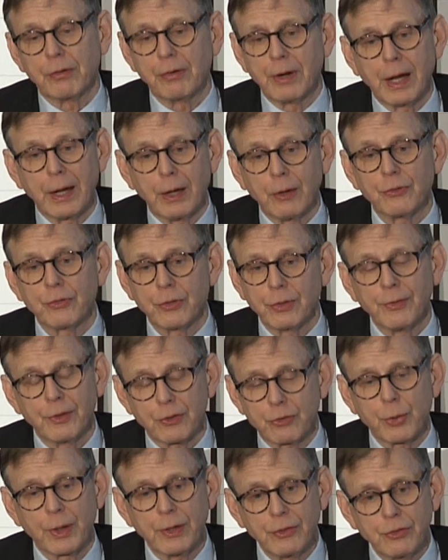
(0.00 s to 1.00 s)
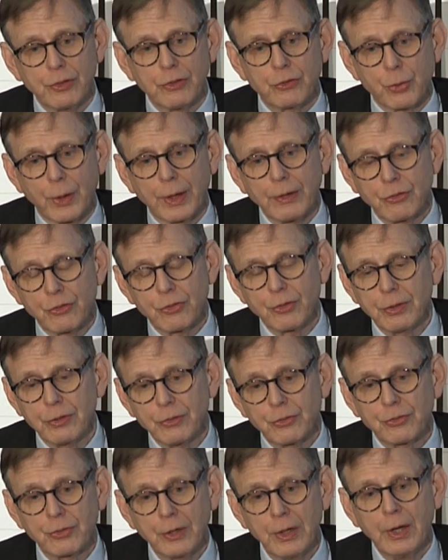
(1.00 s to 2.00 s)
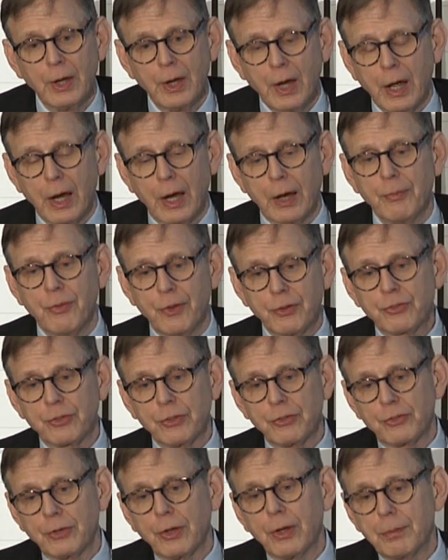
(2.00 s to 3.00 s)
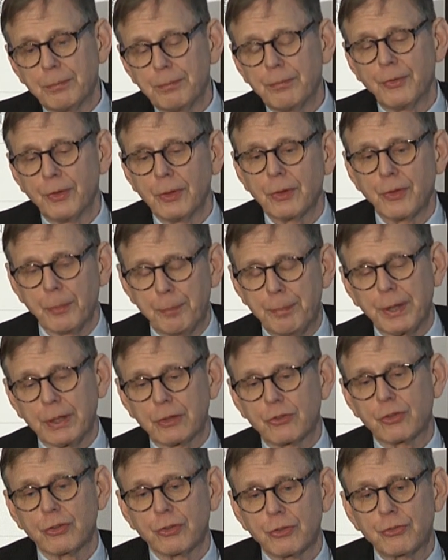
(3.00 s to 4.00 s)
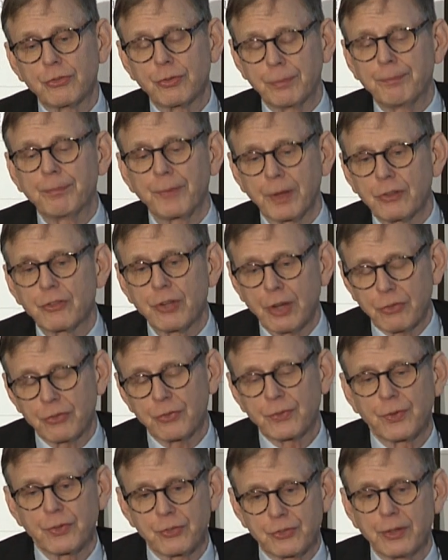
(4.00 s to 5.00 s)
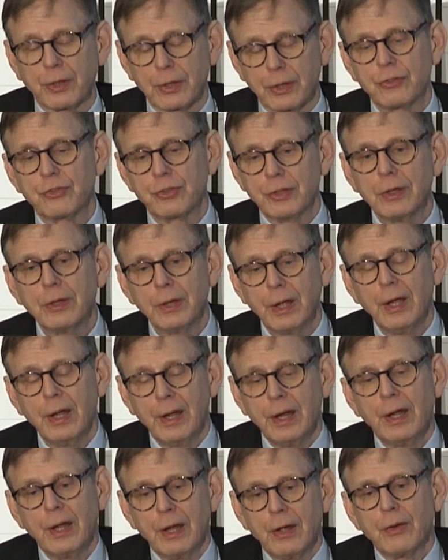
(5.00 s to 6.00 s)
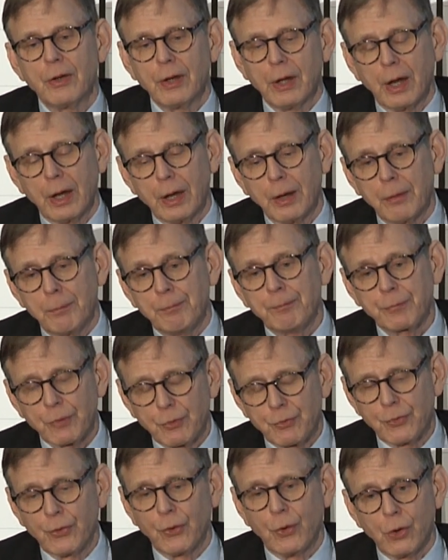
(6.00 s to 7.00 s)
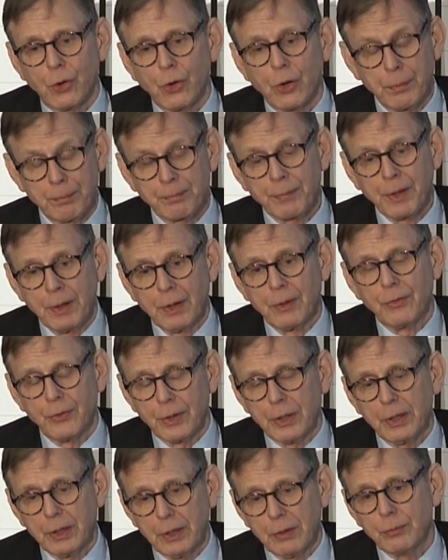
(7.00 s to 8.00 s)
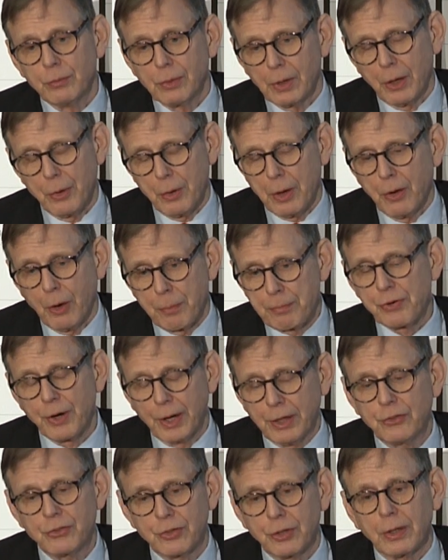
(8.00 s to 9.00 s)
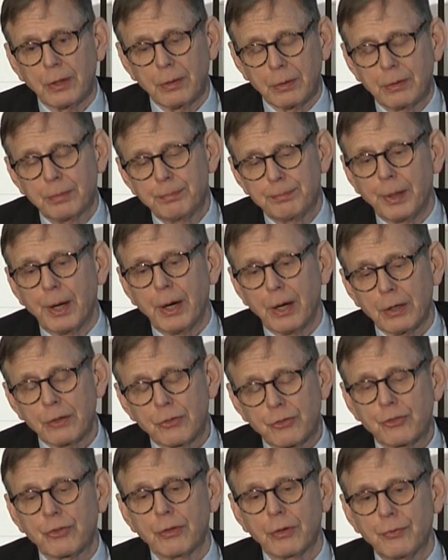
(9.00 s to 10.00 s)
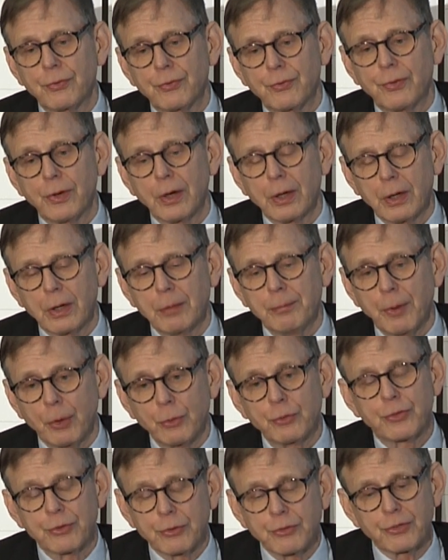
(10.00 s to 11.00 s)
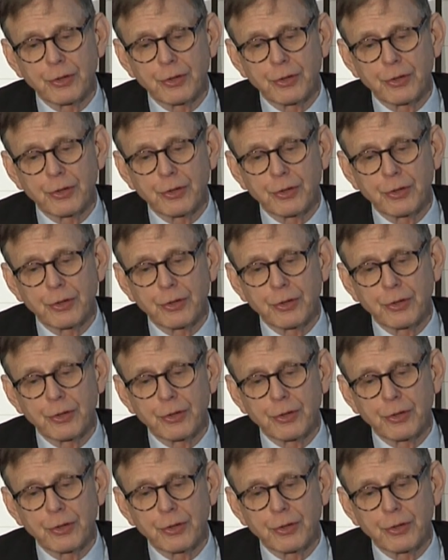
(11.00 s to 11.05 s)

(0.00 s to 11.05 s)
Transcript: around in the 2020s. This is the pictures, a test facility for the operating parts of a molten